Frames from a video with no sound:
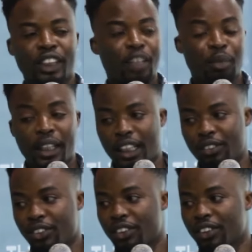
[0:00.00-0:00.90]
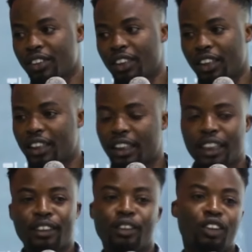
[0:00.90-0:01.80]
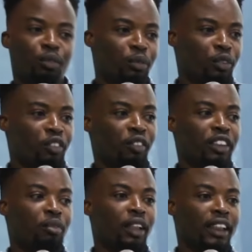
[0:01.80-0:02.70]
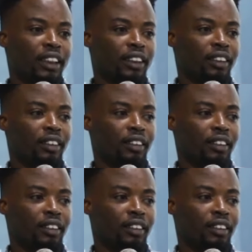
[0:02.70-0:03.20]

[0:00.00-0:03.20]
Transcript: per ounce, it cleared a lot of people from the market.